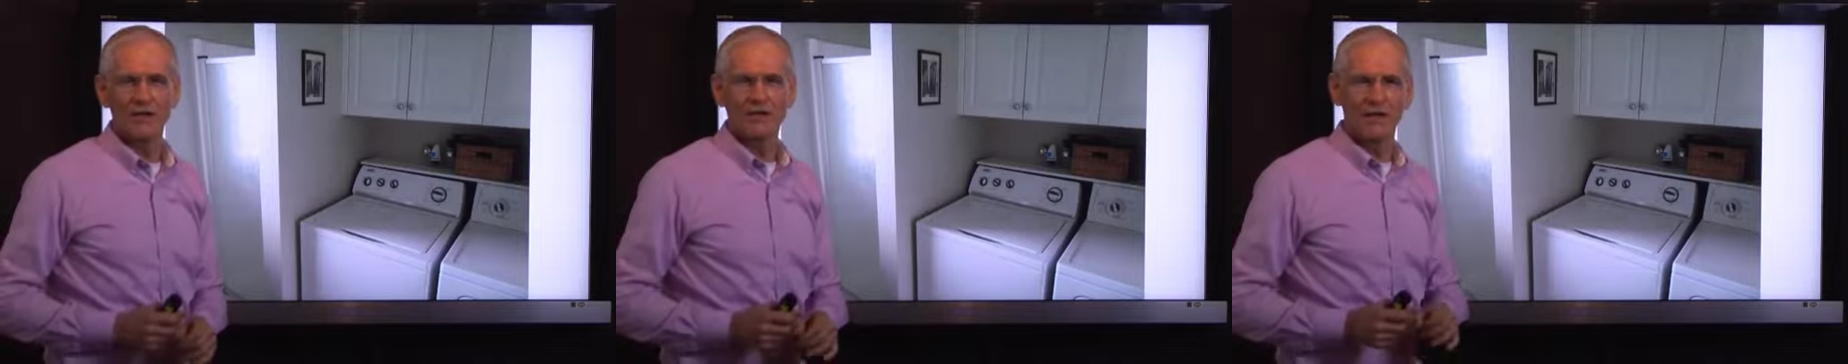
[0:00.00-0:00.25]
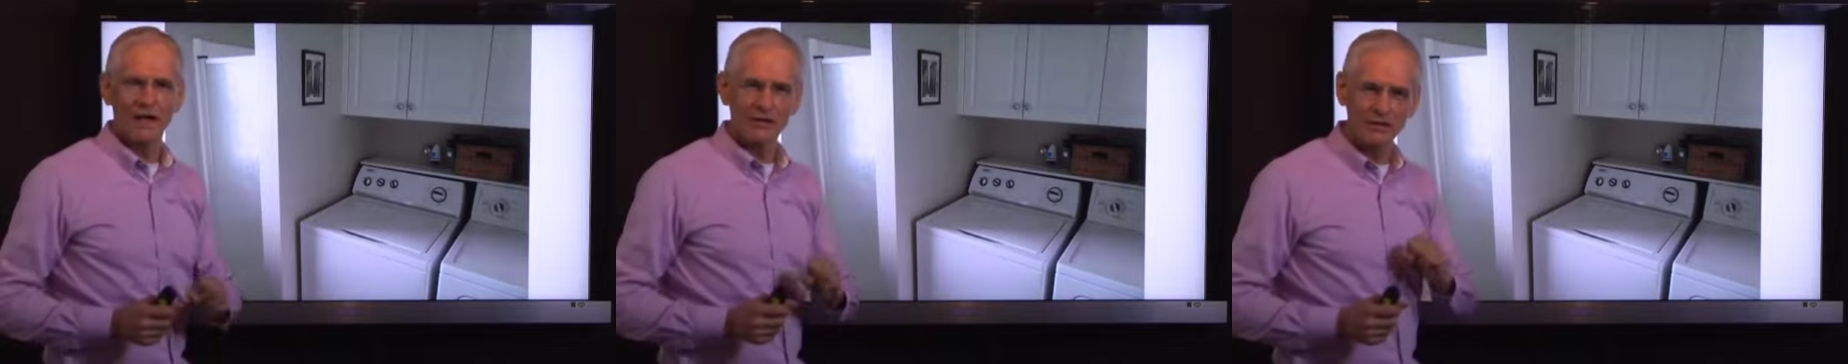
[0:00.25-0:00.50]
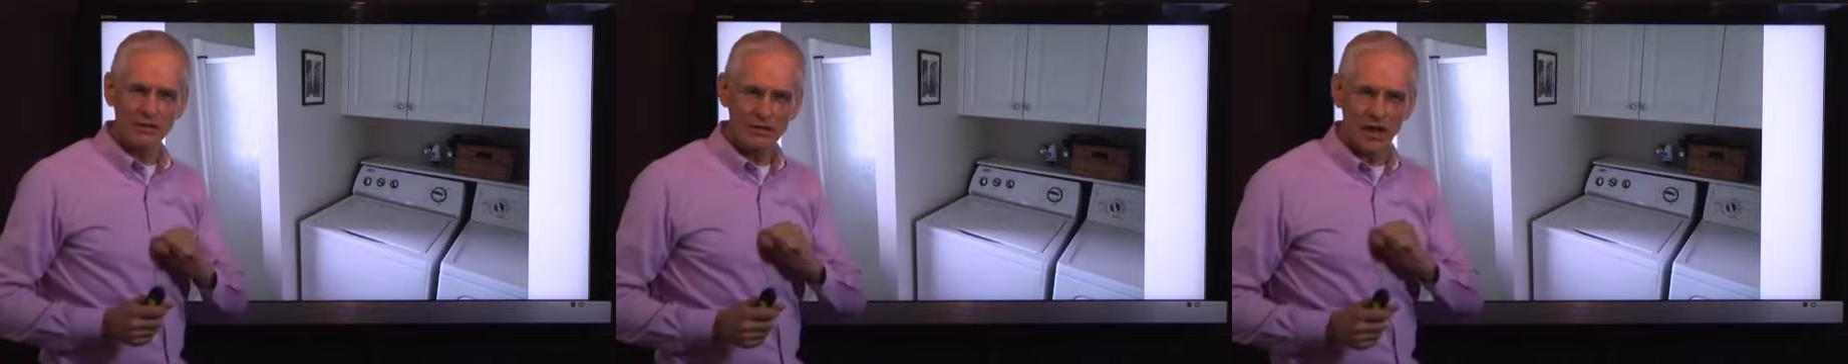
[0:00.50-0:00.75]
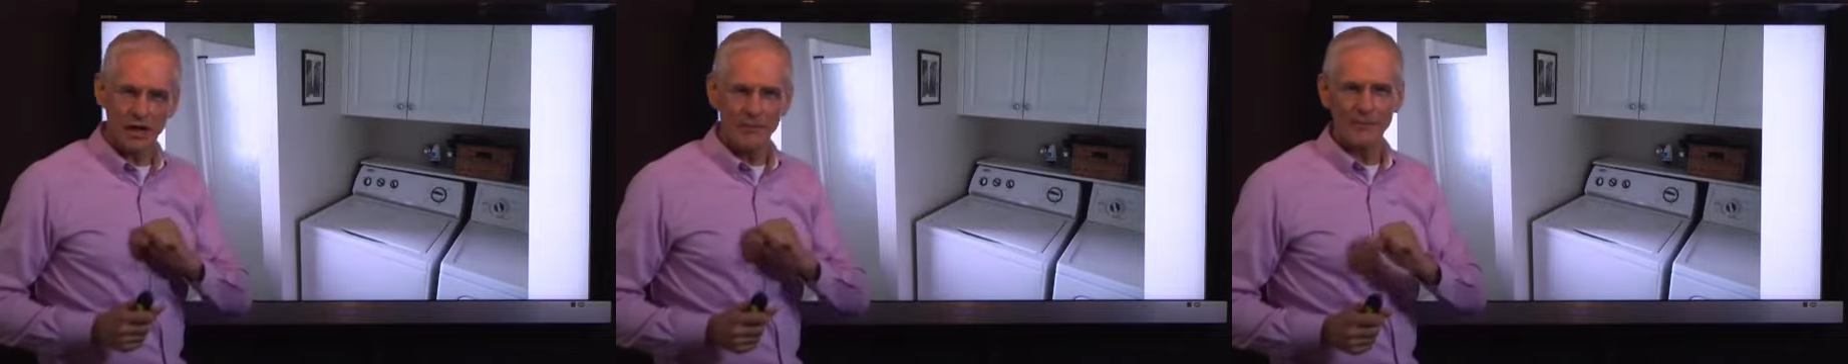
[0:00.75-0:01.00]
then you
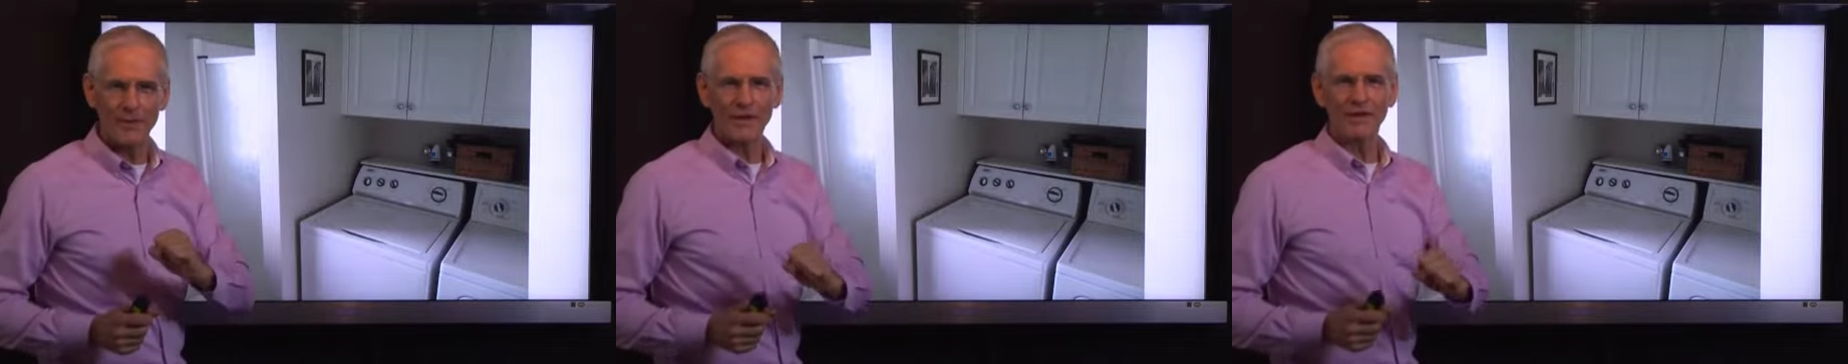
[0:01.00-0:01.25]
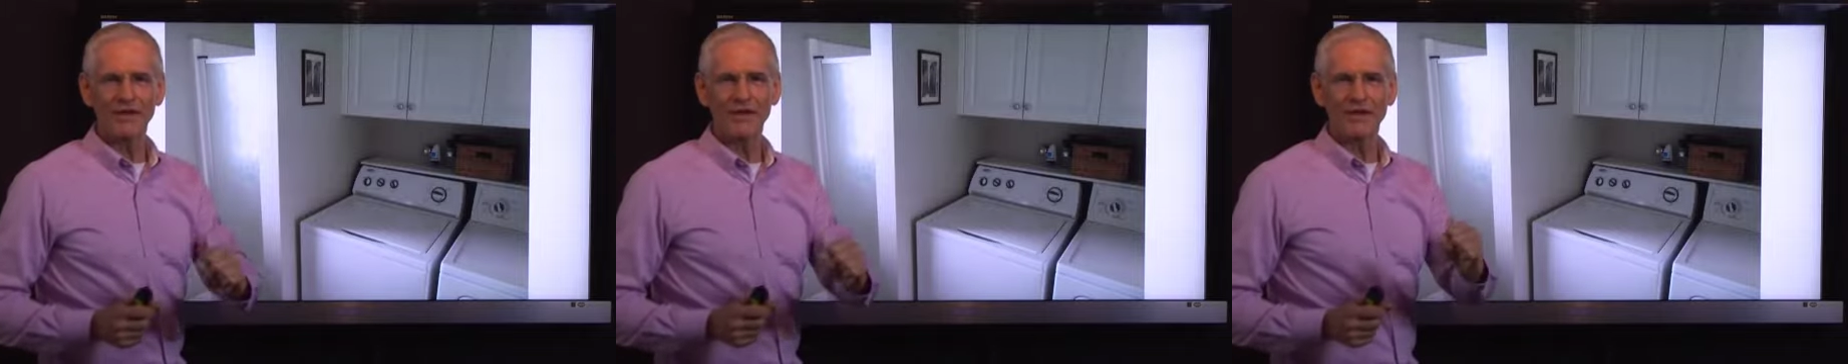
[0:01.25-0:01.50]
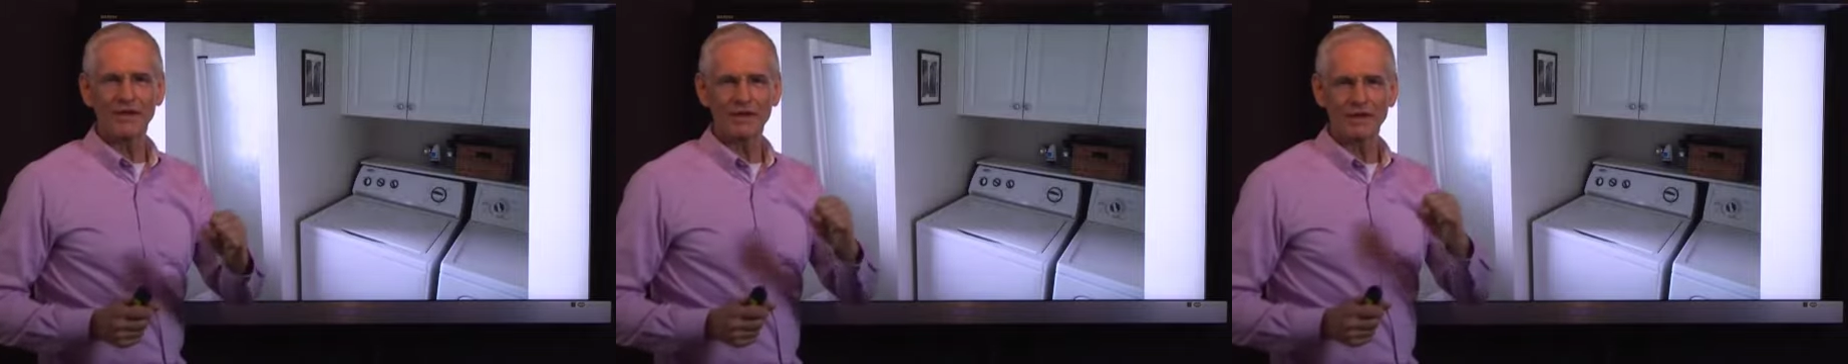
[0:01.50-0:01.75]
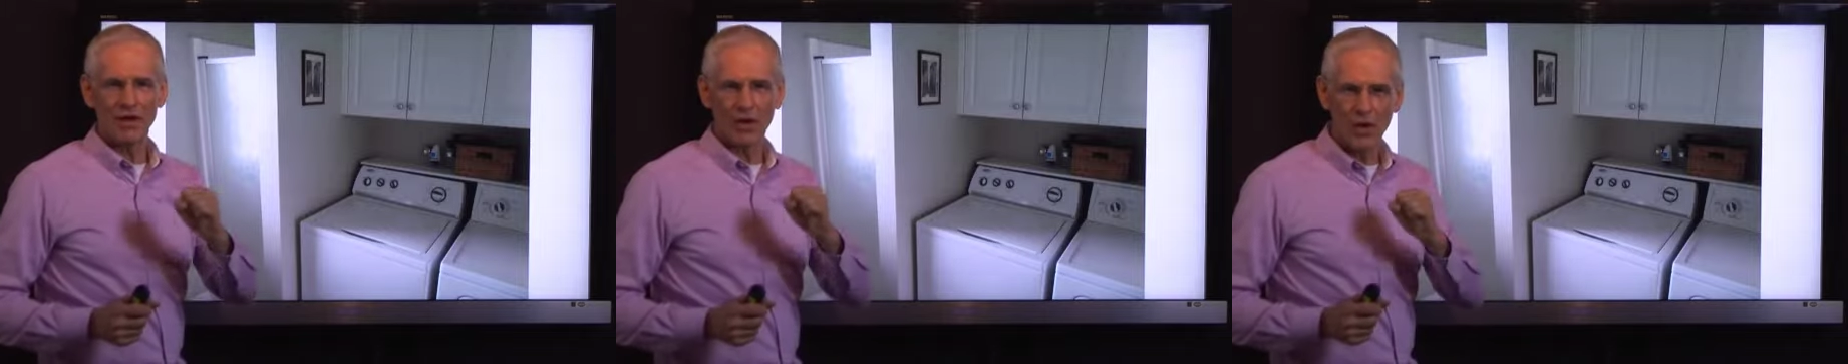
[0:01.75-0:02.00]
are building,